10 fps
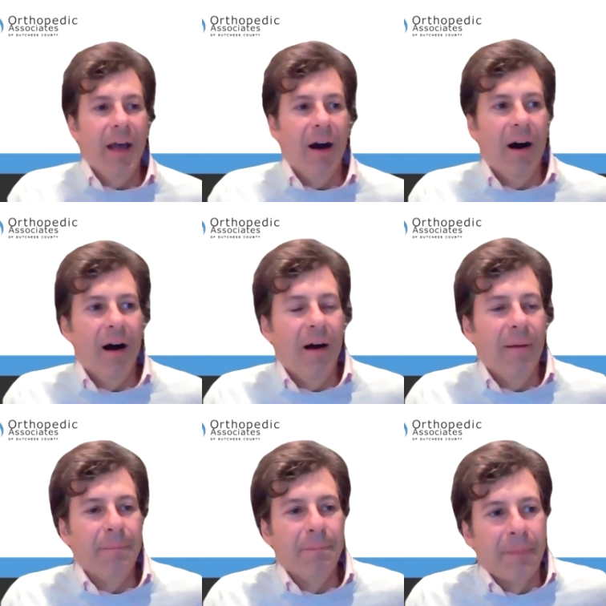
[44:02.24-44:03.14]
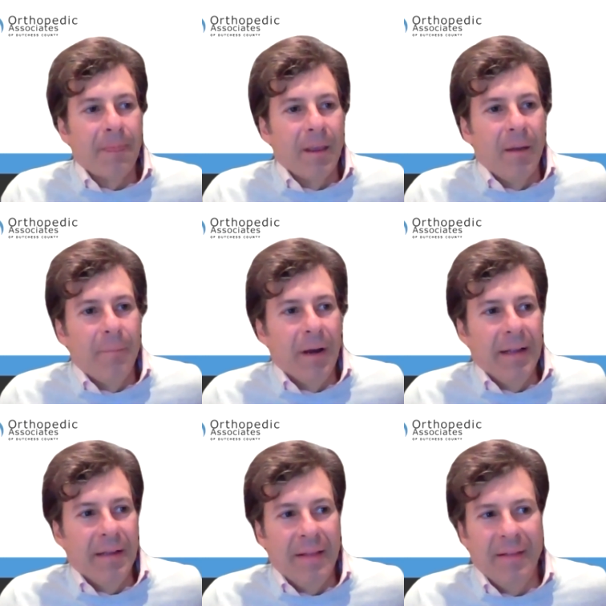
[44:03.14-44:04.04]
But
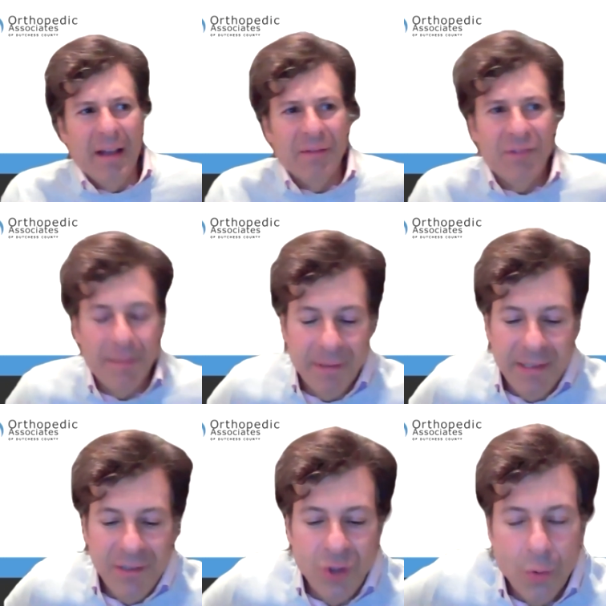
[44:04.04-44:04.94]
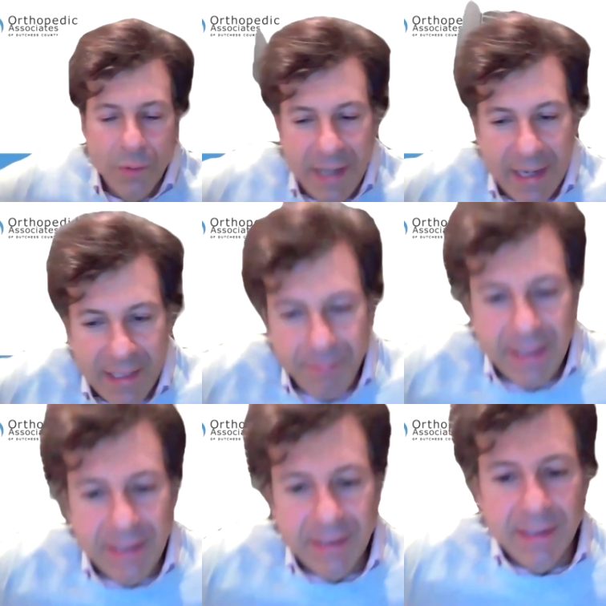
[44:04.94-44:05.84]
I typically don't test
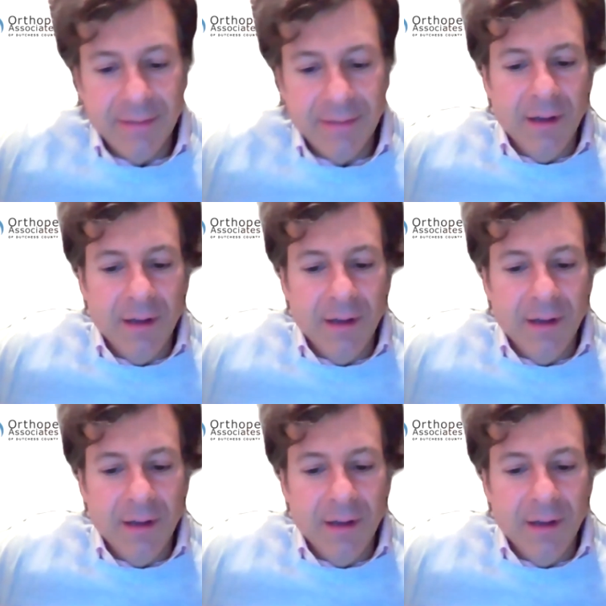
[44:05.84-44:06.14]
platelet